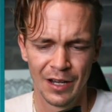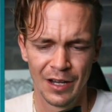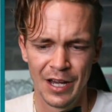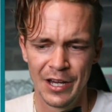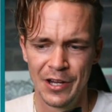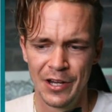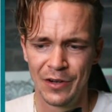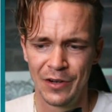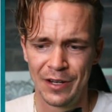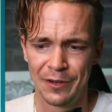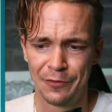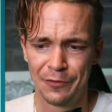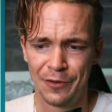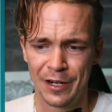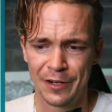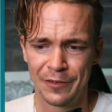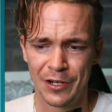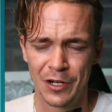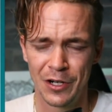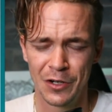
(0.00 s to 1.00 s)
You don't give a fuck
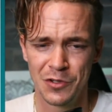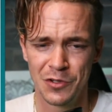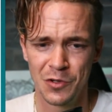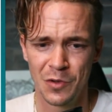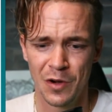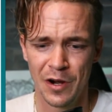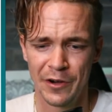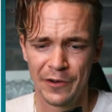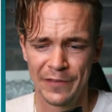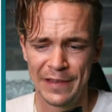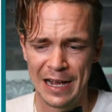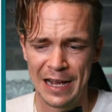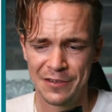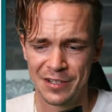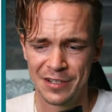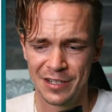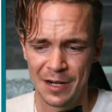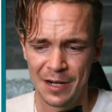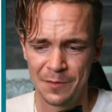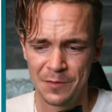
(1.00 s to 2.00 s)
if it goes to 100,000
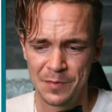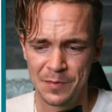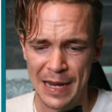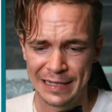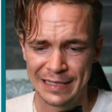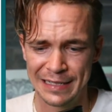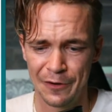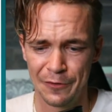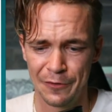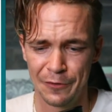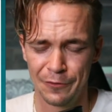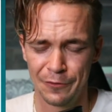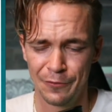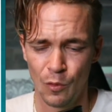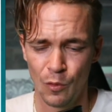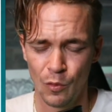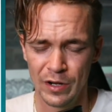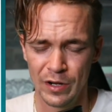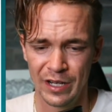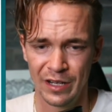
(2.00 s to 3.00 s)
and comes back down to
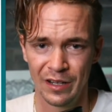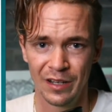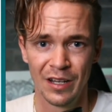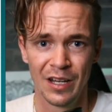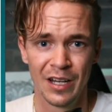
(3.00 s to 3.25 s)
40.